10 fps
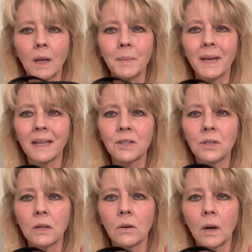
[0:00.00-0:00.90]
I guess you
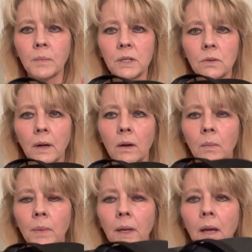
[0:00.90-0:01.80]
can grab this right here,
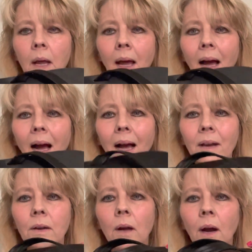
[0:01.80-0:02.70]
but I don't know.